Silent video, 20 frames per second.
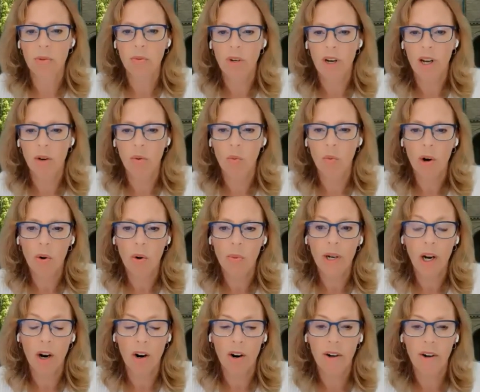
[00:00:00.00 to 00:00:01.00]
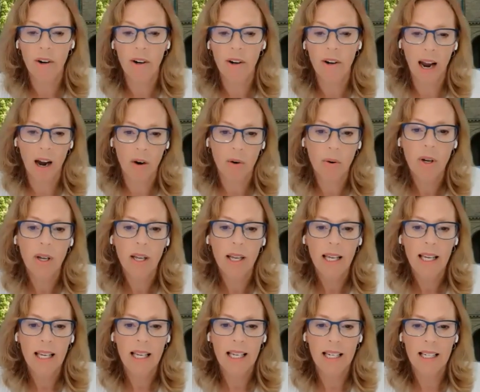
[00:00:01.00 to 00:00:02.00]
And, and where we are now
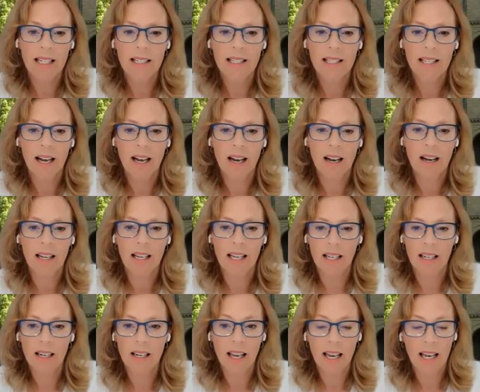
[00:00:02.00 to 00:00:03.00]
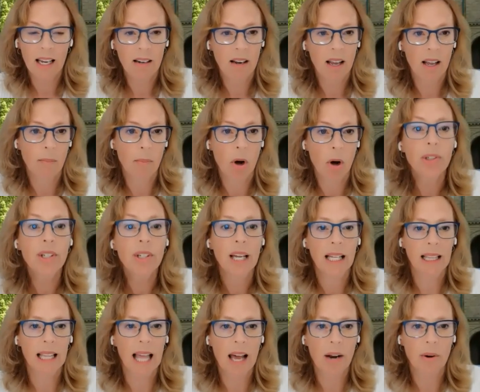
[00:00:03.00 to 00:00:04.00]
is uh, in a, a
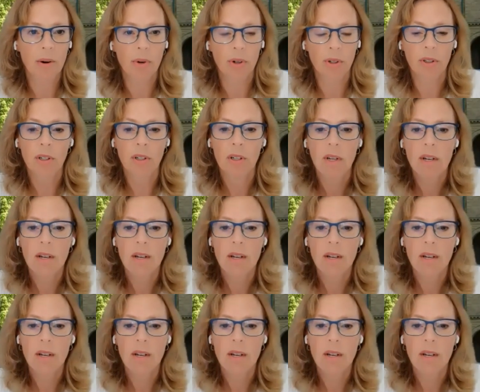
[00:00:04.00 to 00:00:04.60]
multilateral,